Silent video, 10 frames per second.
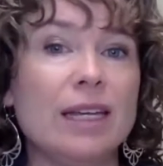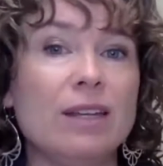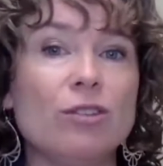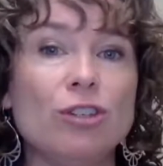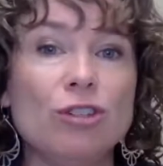
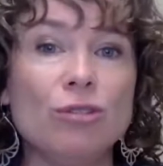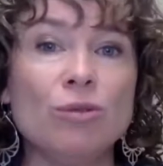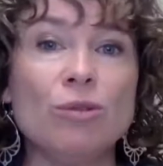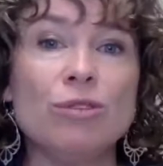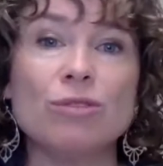Either
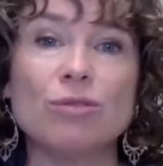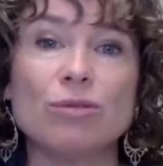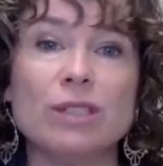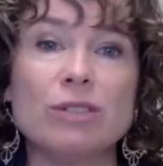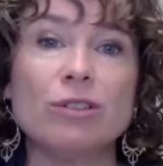you or the
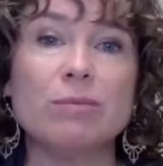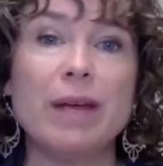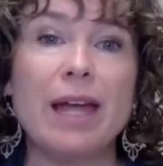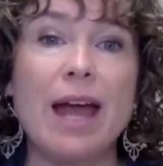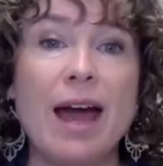school district
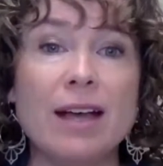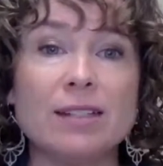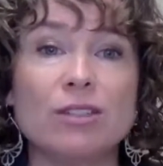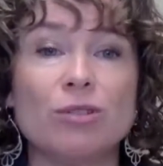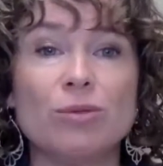may
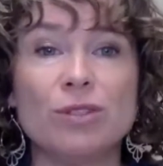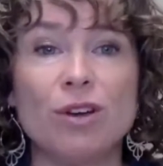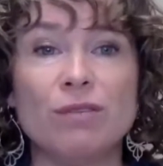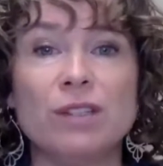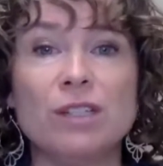ask to
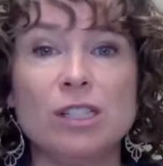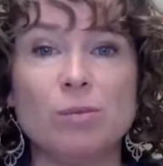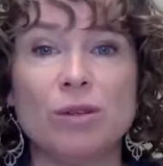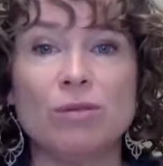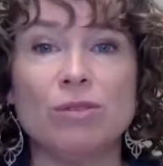resolve the
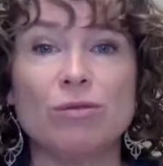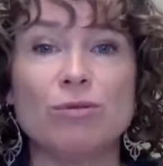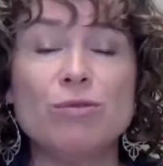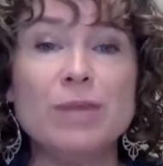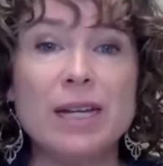dispute
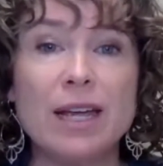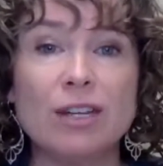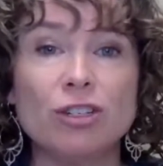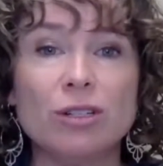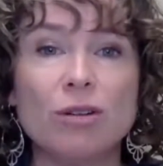through
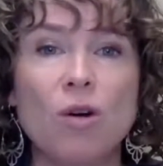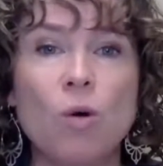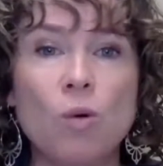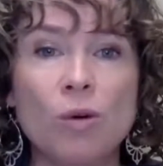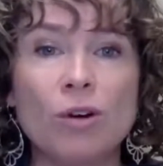mediation
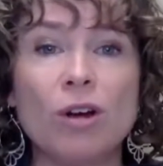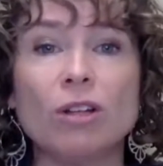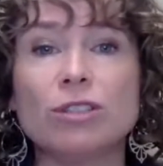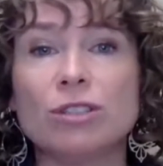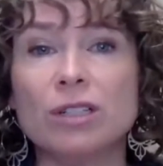or
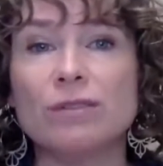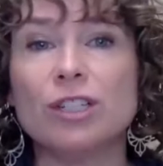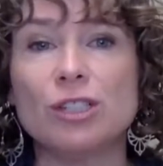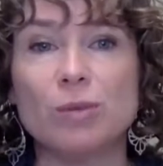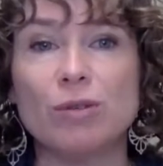alternative
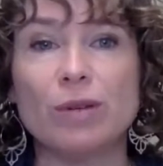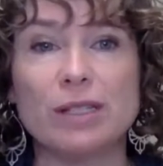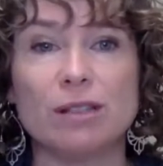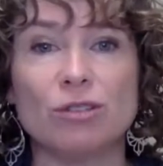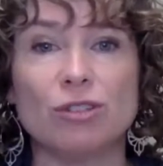dispute
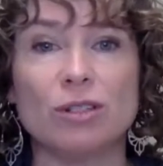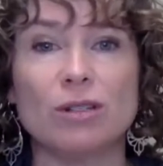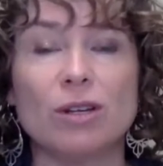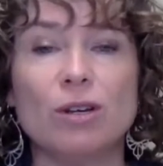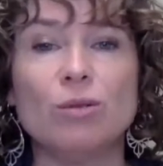
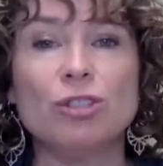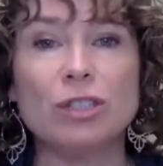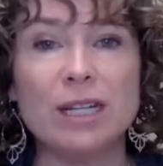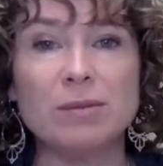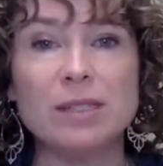resolution, which
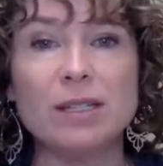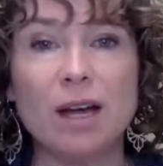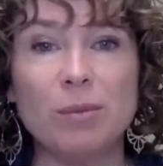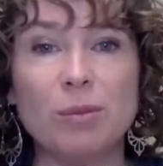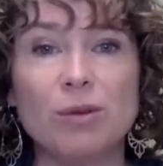attempts to
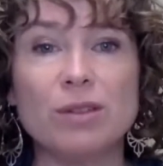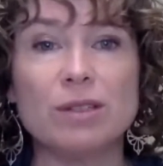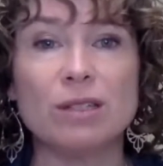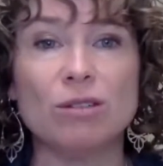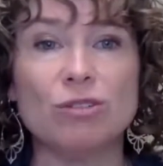come up with a
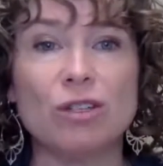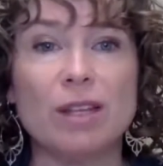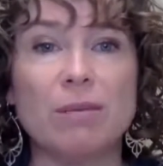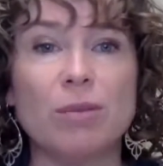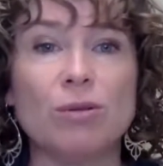solution
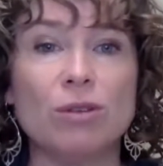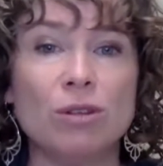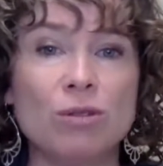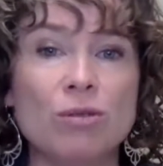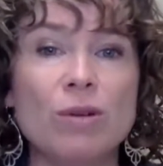that both
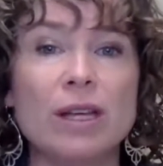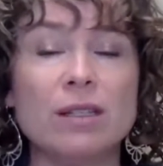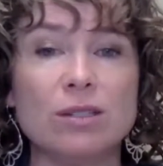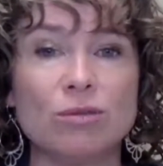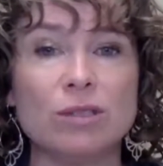you
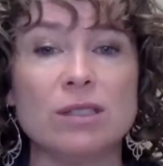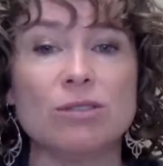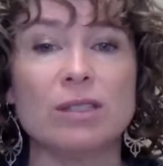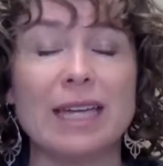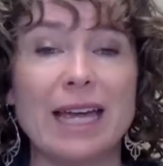and the school
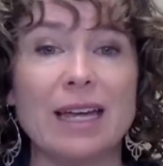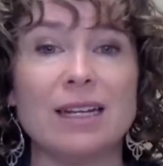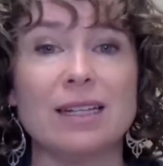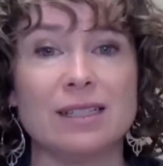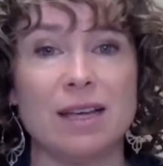district
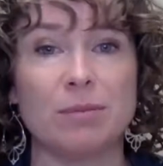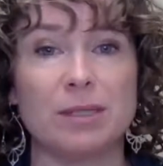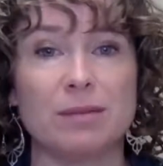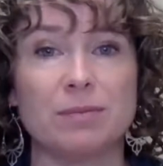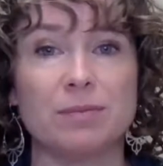can accept.